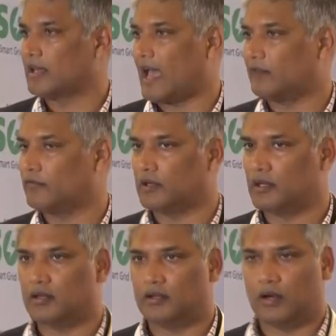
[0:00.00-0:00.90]

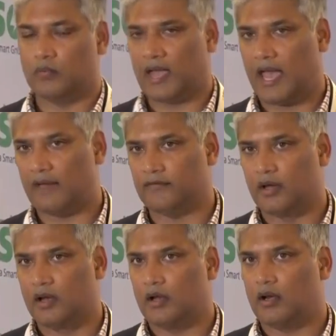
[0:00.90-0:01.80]
California. We have
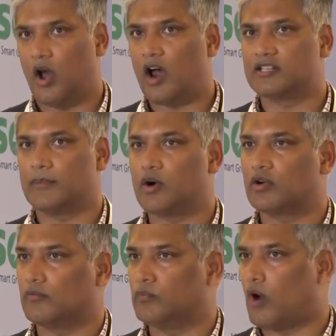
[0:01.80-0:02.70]
large
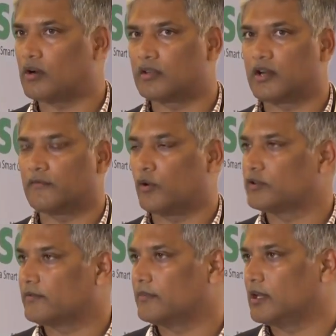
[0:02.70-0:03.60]
amount of water that
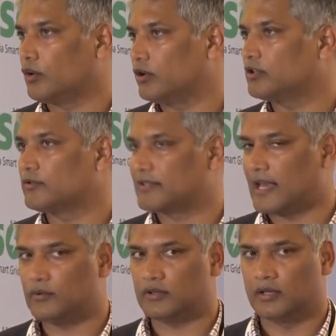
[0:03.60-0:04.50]
flows from the north to
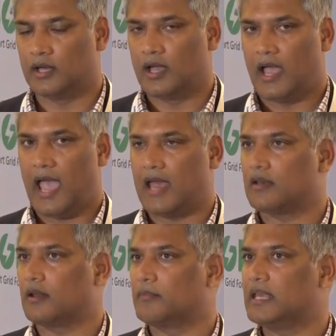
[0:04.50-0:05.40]
south,
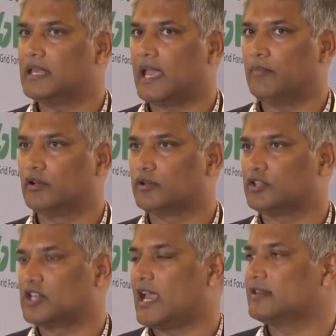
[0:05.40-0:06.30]
and being able to
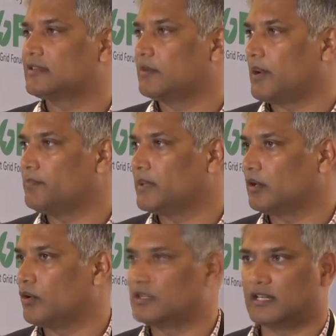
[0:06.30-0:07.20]
change that pumping
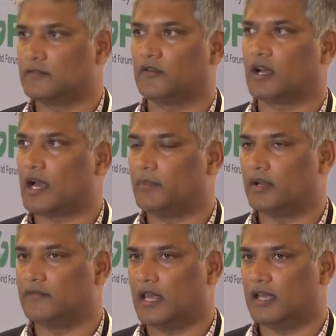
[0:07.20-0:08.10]
load just for a couple
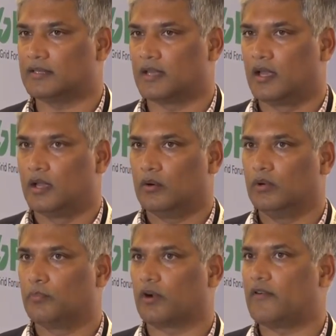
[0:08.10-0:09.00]
of days
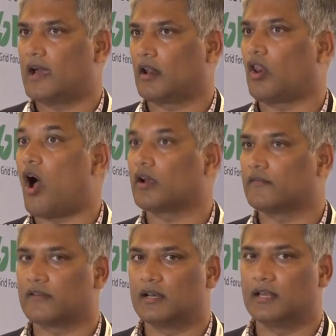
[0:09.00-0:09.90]
will provide a lot
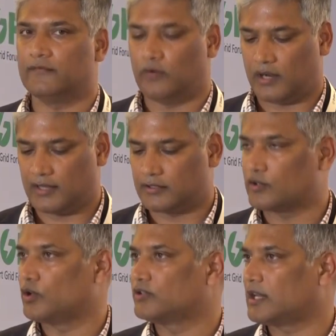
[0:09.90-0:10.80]
of relief for us.
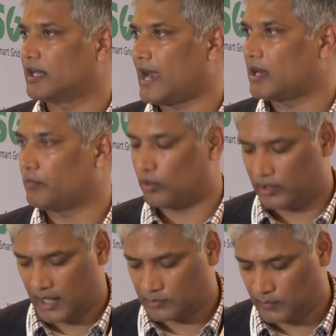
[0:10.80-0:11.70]
So those are the kind of
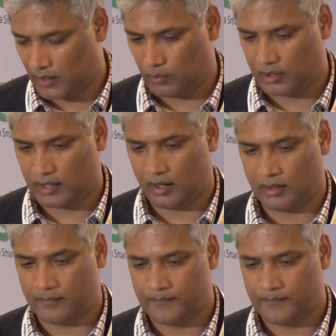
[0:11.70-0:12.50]
programs we're working on.